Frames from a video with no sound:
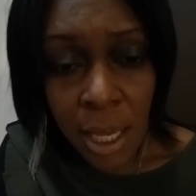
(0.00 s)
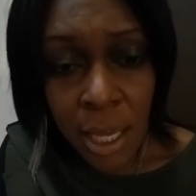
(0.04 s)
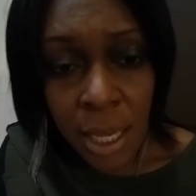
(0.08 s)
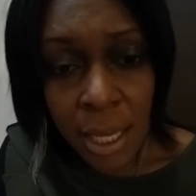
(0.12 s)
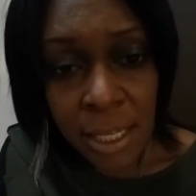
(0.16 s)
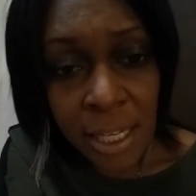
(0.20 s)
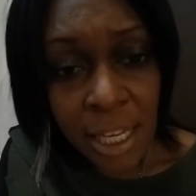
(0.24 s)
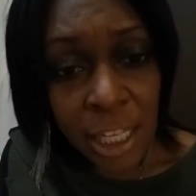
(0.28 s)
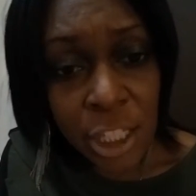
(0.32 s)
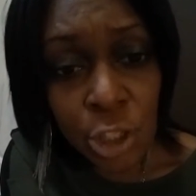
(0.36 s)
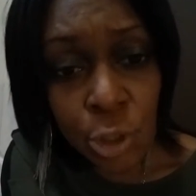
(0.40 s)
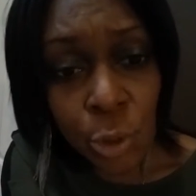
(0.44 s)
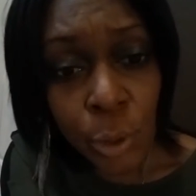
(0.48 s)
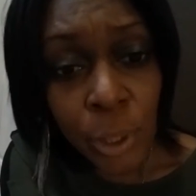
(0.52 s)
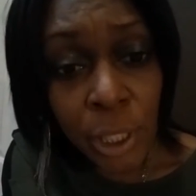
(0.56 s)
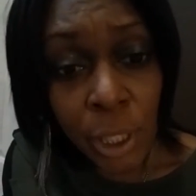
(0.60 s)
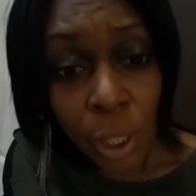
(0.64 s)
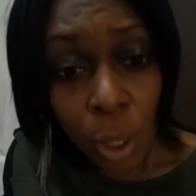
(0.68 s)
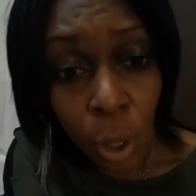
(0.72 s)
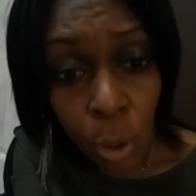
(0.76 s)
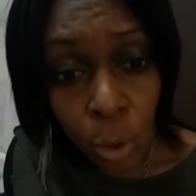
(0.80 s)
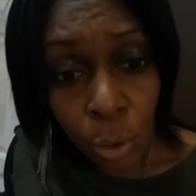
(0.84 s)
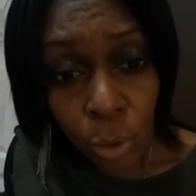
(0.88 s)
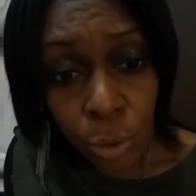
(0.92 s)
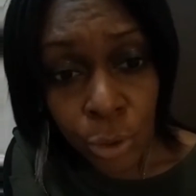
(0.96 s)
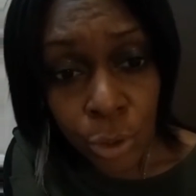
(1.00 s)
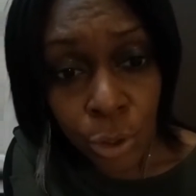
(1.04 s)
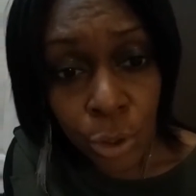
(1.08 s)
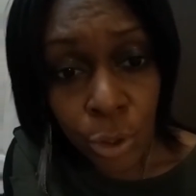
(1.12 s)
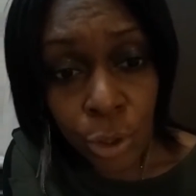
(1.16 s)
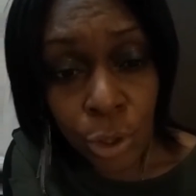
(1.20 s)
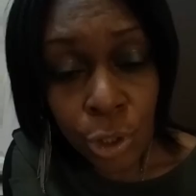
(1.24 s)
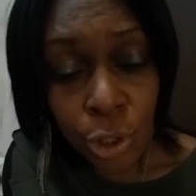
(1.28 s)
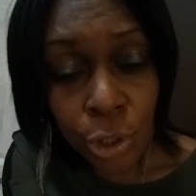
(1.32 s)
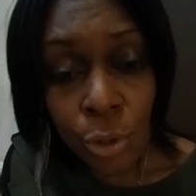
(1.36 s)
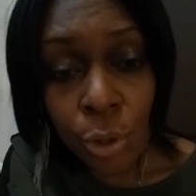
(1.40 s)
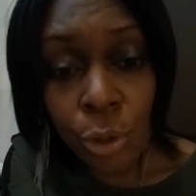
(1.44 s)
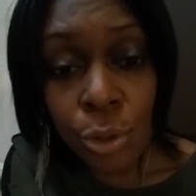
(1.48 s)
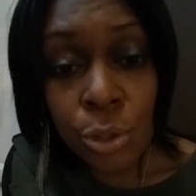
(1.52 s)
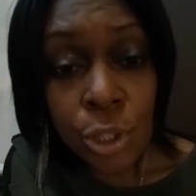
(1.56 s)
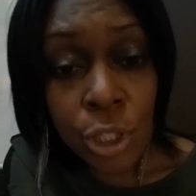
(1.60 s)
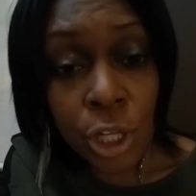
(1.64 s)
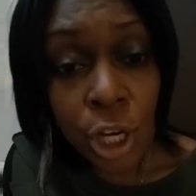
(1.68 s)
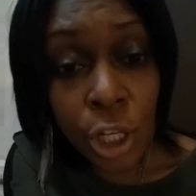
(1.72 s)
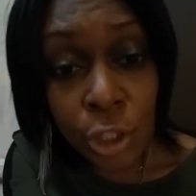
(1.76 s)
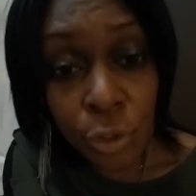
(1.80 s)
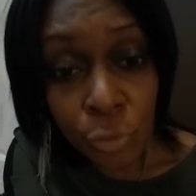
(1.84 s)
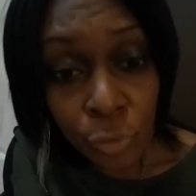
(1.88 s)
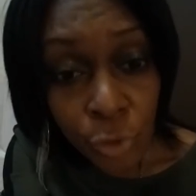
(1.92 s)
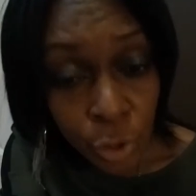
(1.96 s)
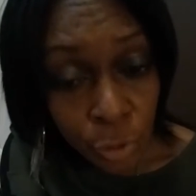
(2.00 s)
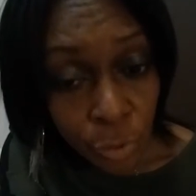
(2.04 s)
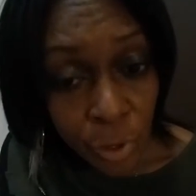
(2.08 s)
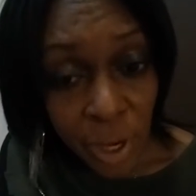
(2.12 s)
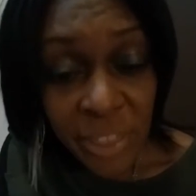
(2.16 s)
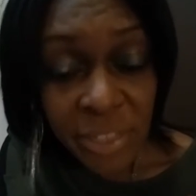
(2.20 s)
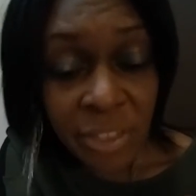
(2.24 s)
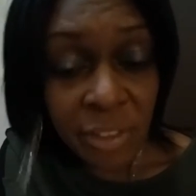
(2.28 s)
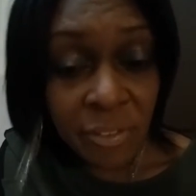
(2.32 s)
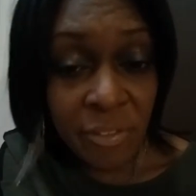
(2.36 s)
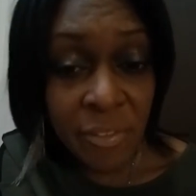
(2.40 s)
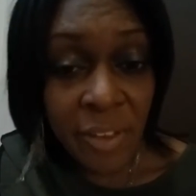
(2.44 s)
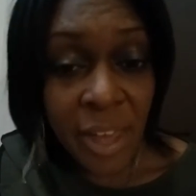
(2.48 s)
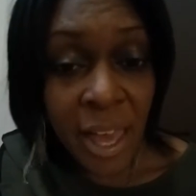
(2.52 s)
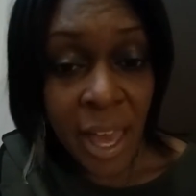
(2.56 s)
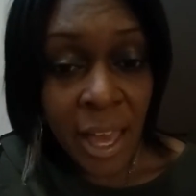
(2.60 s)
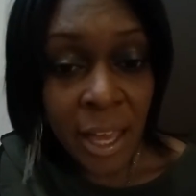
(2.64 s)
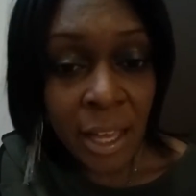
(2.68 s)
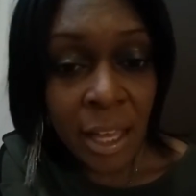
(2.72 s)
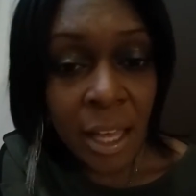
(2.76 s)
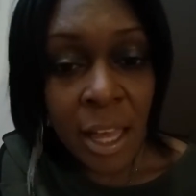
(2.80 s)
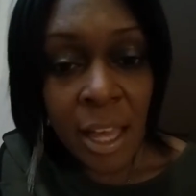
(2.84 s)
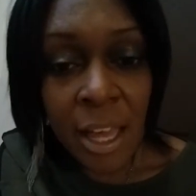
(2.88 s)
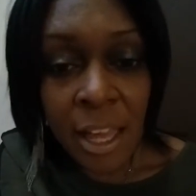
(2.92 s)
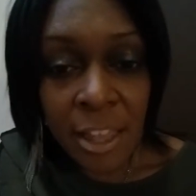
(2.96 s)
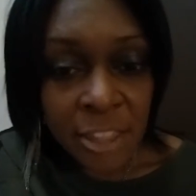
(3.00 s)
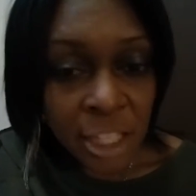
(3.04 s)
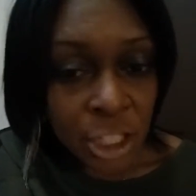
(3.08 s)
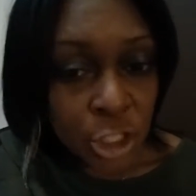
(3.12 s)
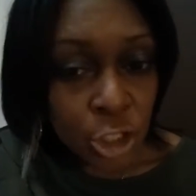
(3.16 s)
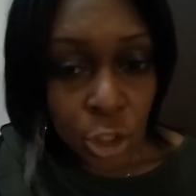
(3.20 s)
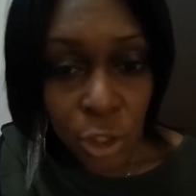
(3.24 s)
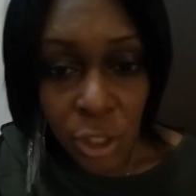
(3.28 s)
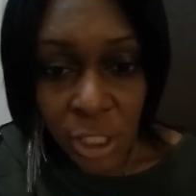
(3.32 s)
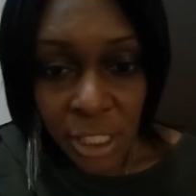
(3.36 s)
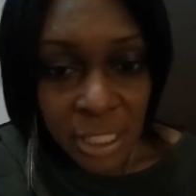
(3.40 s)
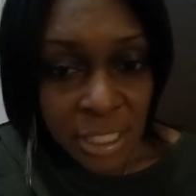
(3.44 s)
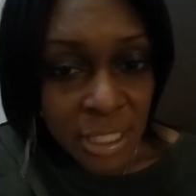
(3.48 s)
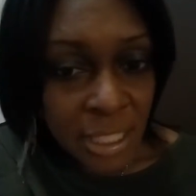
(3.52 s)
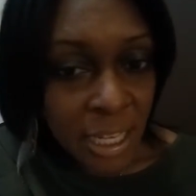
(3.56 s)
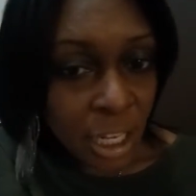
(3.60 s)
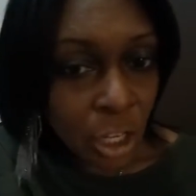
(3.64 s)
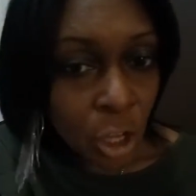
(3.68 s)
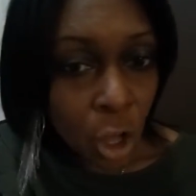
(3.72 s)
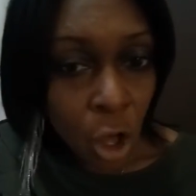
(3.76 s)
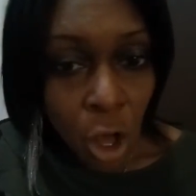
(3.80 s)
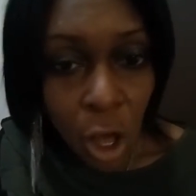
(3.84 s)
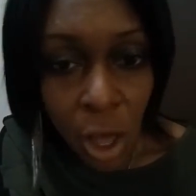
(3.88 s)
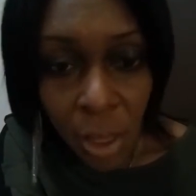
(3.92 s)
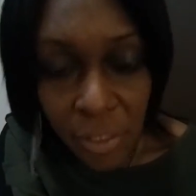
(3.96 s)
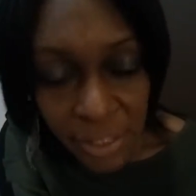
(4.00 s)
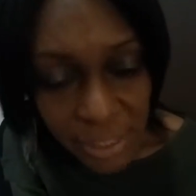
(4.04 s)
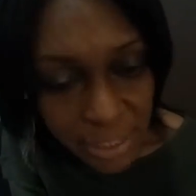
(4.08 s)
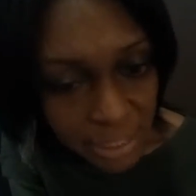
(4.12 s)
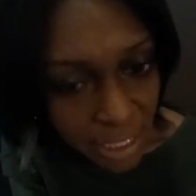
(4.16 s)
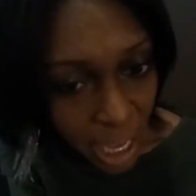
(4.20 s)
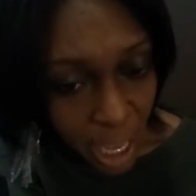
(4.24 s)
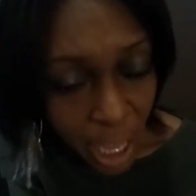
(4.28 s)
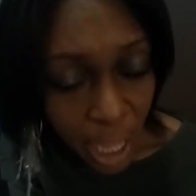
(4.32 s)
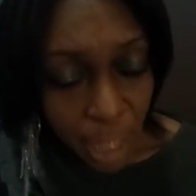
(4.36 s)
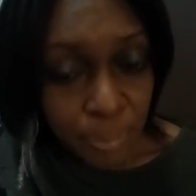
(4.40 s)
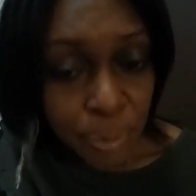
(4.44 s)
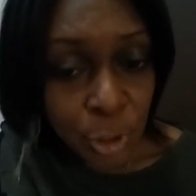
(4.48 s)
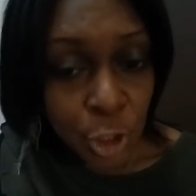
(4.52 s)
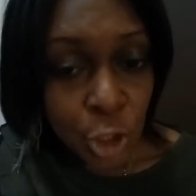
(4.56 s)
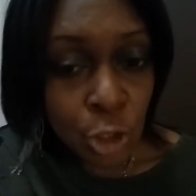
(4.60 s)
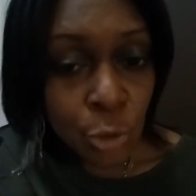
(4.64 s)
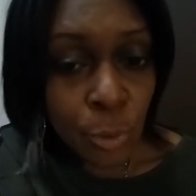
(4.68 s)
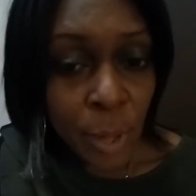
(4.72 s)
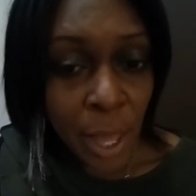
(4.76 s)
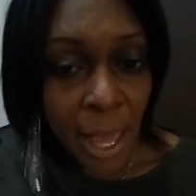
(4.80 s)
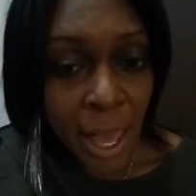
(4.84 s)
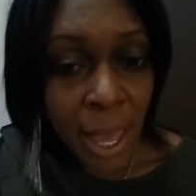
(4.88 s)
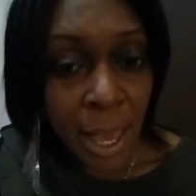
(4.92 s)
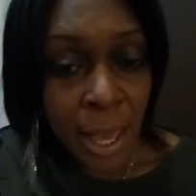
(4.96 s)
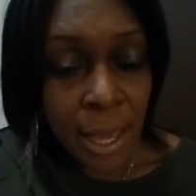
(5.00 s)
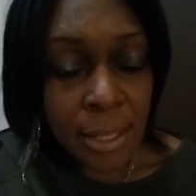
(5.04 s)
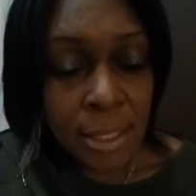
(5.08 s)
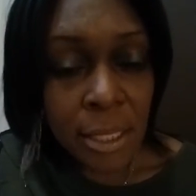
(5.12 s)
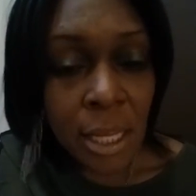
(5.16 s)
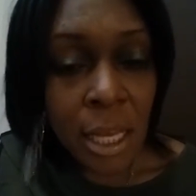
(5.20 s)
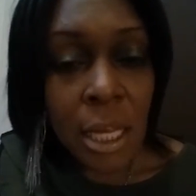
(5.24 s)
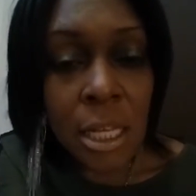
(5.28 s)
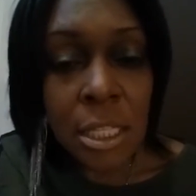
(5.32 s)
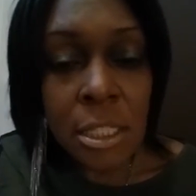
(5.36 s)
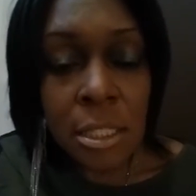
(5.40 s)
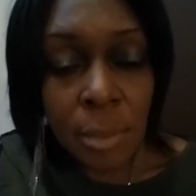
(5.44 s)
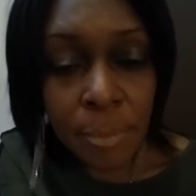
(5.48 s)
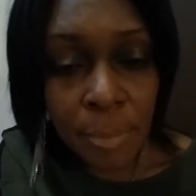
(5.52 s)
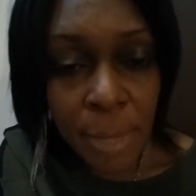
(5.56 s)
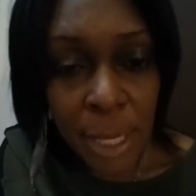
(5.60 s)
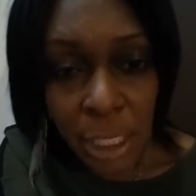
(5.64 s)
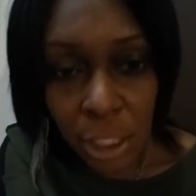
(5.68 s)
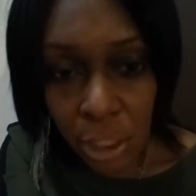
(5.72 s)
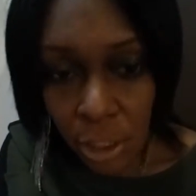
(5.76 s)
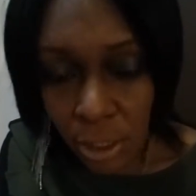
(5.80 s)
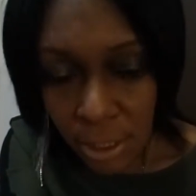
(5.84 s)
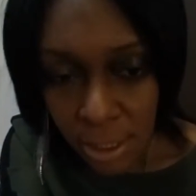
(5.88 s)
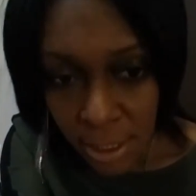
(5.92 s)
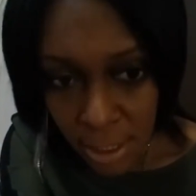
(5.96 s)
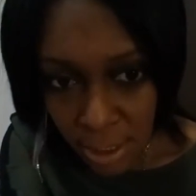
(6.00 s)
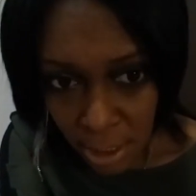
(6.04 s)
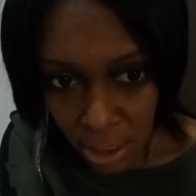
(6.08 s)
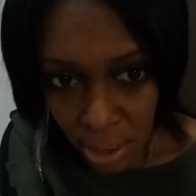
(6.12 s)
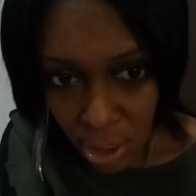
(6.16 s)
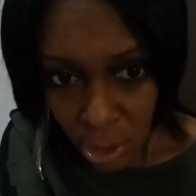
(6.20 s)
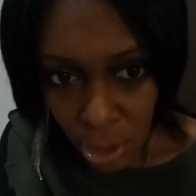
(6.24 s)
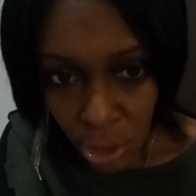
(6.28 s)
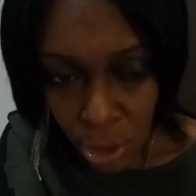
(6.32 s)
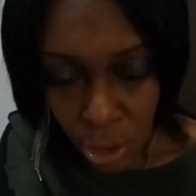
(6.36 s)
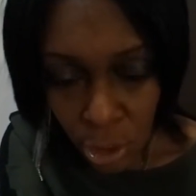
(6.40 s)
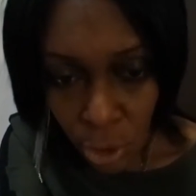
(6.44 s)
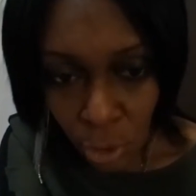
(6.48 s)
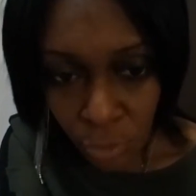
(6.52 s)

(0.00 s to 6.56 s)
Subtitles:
And as you get older, you'll start to regret the fact that you didn't take all the time that you had to make good decisions.